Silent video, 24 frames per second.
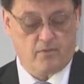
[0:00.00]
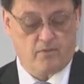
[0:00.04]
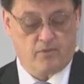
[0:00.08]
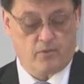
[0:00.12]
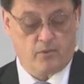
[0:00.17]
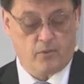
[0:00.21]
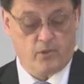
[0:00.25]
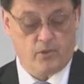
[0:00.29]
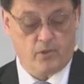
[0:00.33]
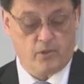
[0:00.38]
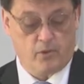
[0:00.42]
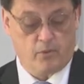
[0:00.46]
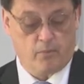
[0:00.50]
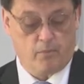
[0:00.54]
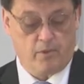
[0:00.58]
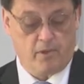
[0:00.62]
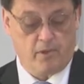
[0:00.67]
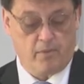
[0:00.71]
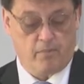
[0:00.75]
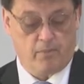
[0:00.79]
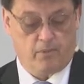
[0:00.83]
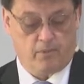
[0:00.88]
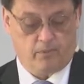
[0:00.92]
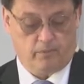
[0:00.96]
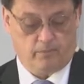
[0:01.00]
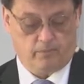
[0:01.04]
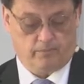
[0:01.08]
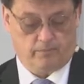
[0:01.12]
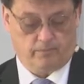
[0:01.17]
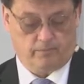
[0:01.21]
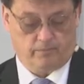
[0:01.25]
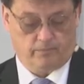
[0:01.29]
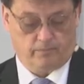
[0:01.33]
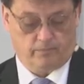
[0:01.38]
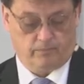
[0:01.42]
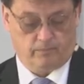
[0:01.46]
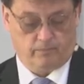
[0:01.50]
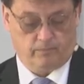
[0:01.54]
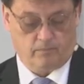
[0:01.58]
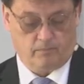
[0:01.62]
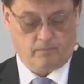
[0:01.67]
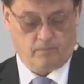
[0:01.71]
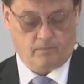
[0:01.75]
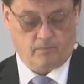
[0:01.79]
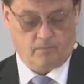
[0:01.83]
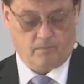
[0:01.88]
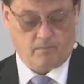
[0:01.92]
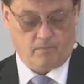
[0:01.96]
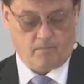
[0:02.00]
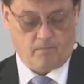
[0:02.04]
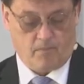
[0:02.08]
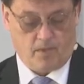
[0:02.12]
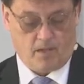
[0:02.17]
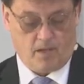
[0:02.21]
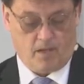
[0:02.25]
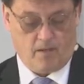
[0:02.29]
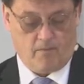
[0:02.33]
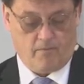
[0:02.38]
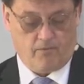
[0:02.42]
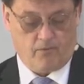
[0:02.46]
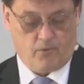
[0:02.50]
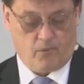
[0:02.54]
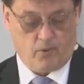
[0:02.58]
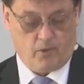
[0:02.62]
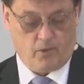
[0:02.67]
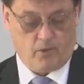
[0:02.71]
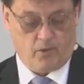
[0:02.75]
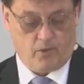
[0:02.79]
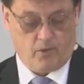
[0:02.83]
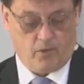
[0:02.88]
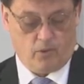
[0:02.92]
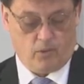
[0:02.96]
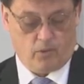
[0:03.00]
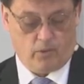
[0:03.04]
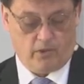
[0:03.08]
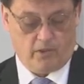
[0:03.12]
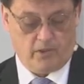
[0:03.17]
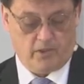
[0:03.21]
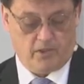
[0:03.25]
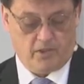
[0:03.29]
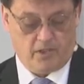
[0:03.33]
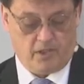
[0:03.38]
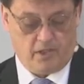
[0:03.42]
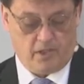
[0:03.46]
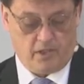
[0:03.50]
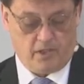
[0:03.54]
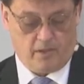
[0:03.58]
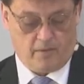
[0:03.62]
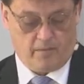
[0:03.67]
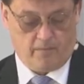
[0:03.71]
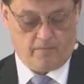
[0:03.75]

for your people and for your holy city